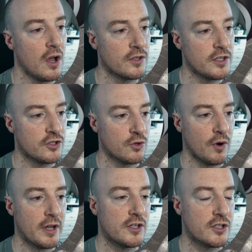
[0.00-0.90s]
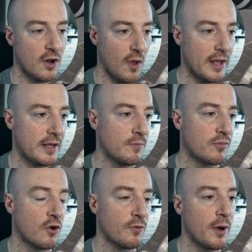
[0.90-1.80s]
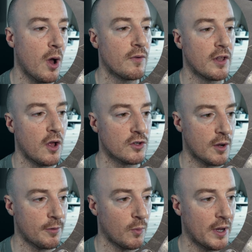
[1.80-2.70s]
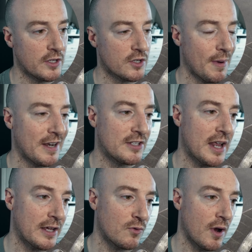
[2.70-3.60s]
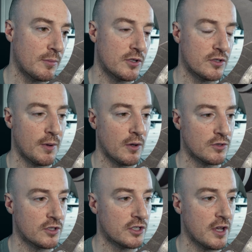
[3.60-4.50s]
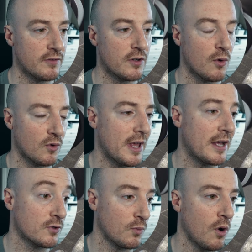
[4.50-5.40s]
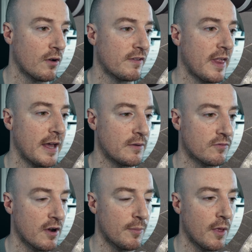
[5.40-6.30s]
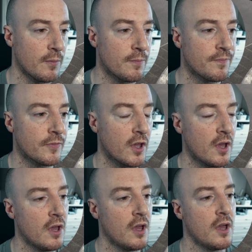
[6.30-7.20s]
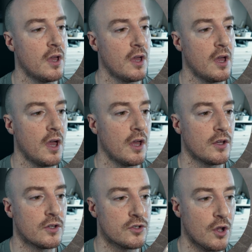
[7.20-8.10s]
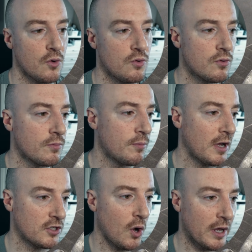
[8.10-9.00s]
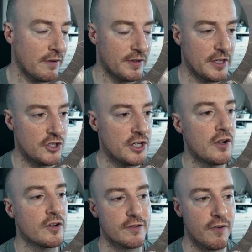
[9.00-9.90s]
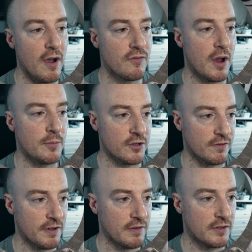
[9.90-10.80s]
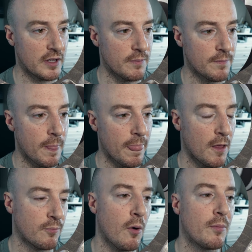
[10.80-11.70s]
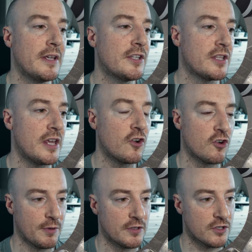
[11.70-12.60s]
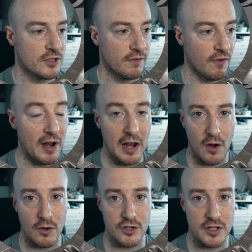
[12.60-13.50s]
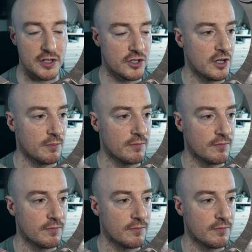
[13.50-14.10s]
This saw a slight improvement over the last couple of weeks. I managed 8 reps as opposed to 7. I really had to work for that 8th rep though. So my target for this year is 5 reps at 50. The problem is the increments are very large in this gym.